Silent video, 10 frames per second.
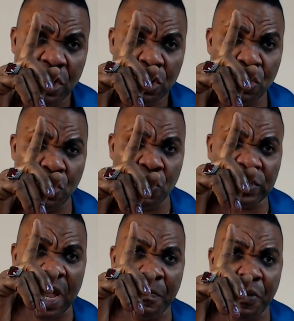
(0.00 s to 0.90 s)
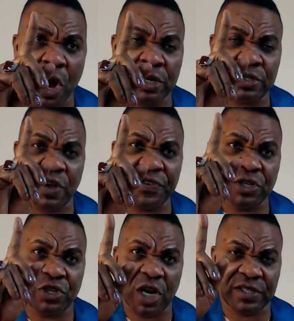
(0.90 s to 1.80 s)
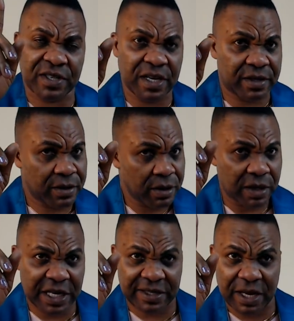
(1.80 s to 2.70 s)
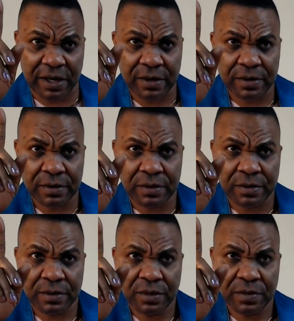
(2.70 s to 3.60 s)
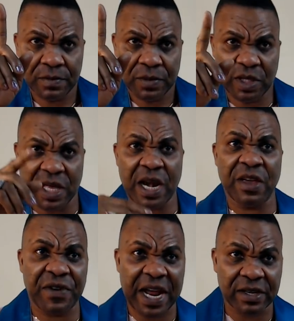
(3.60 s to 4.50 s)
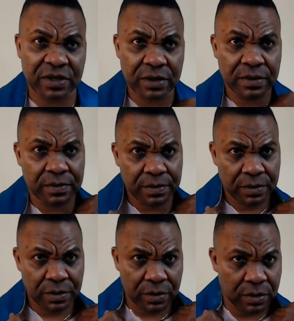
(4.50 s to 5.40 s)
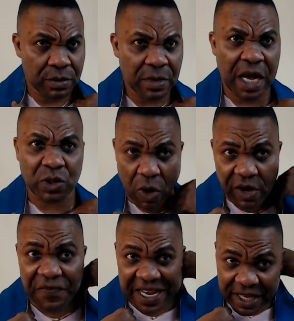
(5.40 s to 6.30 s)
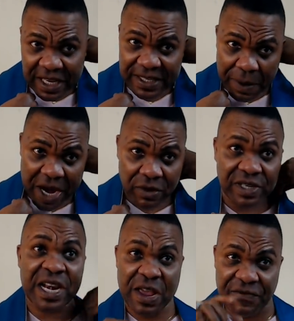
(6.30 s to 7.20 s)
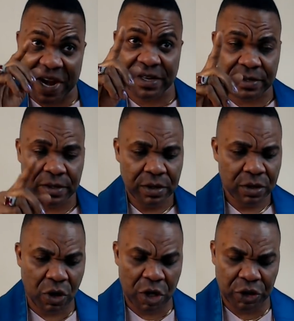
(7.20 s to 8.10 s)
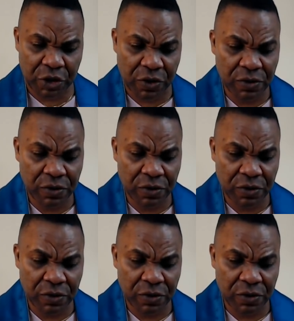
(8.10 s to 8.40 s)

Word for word: Lose the bonds of injustice. Listen. Deliverance. That's what fasting is about. Deliverance. Continue.